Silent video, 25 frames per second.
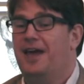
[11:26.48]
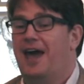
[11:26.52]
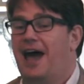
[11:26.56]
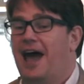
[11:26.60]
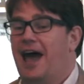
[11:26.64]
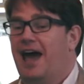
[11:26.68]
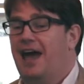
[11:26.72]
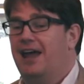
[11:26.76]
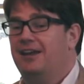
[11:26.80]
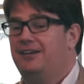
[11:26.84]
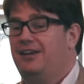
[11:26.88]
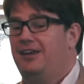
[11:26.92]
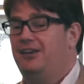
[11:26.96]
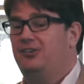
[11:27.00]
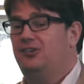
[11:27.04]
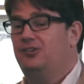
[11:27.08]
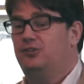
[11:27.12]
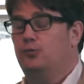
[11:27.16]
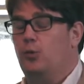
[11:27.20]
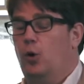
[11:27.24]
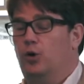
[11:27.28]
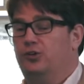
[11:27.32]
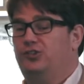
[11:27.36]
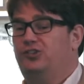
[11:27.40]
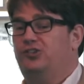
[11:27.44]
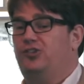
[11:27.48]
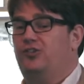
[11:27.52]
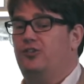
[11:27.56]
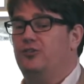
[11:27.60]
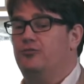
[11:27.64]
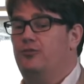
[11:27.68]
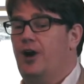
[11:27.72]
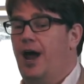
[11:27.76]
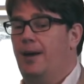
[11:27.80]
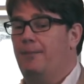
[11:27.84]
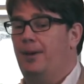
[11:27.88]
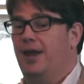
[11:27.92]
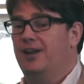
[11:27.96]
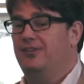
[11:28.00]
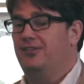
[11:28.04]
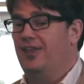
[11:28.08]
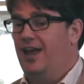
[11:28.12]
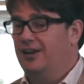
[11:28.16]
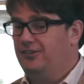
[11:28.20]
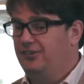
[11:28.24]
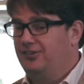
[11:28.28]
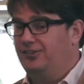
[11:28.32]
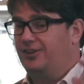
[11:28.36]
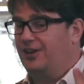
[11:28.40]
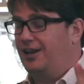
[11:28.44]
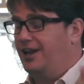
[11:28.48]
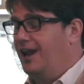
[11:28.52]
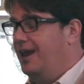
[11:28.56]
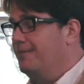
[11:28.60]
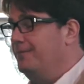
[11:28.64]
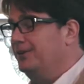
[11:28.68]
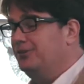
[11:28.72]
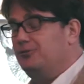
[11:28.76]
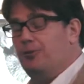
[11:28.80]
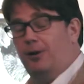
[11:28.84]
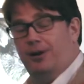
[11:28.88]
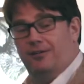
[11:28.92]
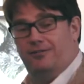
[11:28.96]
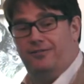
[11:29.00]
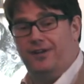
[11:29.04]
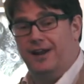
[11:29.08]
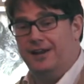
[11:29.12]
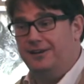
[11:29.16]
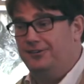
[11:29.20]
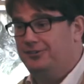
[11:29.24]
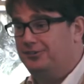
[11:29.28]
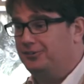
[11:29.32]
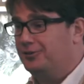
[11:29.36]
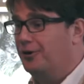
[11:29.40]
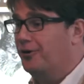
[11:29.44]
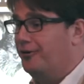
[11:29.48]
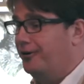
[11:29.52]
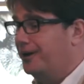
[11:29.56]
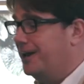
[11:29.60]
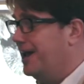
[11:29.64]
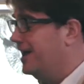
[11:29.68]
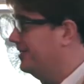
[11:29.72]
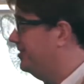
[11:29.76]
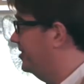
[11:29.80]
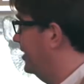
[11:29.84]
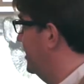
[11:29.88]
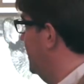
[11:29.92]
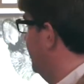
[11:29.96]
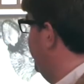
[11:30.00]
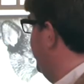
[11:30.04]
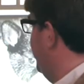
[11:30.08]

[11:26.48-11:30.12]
and he squashed the rabbit. That's the claim. It's quite a funny story, actually,